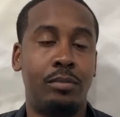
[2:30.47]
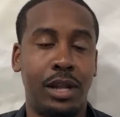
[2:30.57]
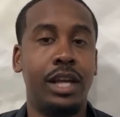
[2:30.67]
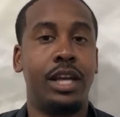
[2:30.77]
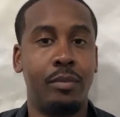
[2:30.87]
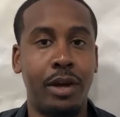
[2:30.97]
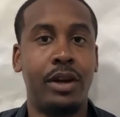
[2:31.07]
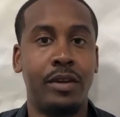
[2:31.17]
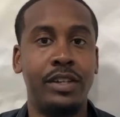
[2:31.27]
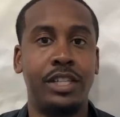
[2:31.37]
plan to get
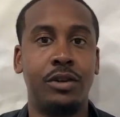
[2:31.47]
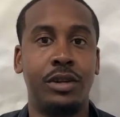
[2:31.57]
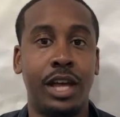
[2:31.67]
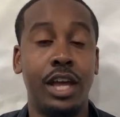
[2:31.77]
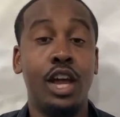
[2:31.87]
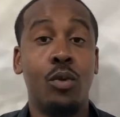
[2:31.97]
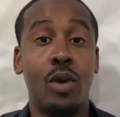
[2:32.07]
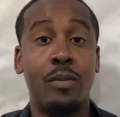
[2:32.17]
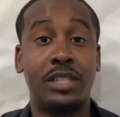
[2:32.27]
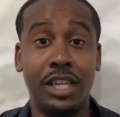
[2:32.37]
better every single day.
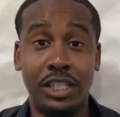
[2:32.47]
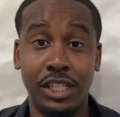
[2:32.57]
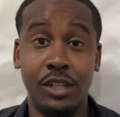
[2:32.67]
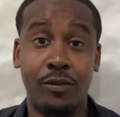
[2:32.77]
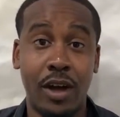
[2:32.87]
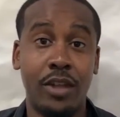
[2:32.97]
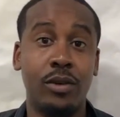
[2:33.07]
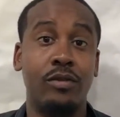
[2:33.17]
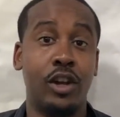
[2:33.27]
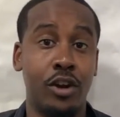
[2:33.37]
Repetition is the
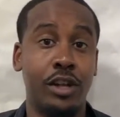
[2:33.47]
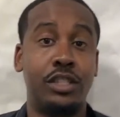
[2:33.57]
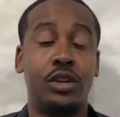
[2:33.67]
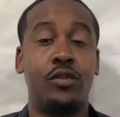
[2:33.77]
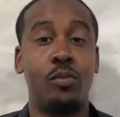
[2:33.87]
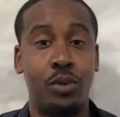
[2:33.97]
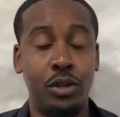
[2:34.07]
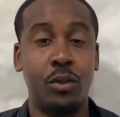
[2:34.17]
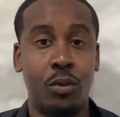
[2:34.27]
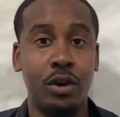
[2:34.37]
father of learning, so if you
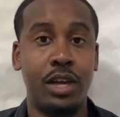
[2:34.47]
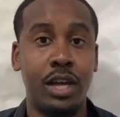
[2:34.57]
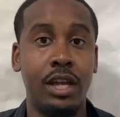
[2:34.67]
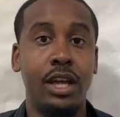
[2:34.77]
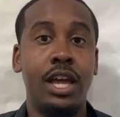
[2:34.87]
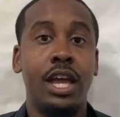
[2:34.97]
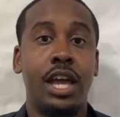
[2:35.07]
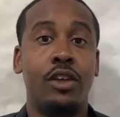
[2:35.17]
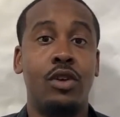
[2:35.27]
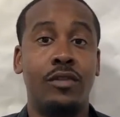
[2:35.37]
put the work in
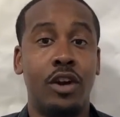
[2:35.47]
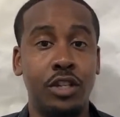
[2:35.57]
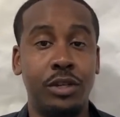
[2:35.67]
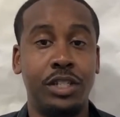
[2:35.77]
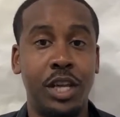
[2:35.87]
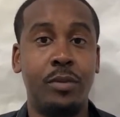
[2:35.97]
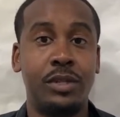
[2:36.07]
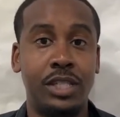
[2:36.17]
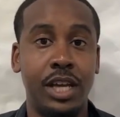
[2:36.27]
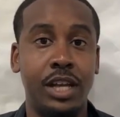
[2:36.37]
and you give
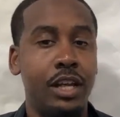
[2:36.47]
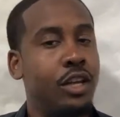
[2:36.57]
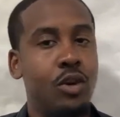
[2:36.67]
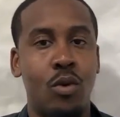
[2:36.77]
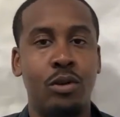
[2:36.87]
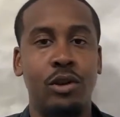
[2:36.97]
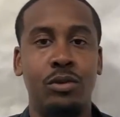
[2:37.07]
110%, you won't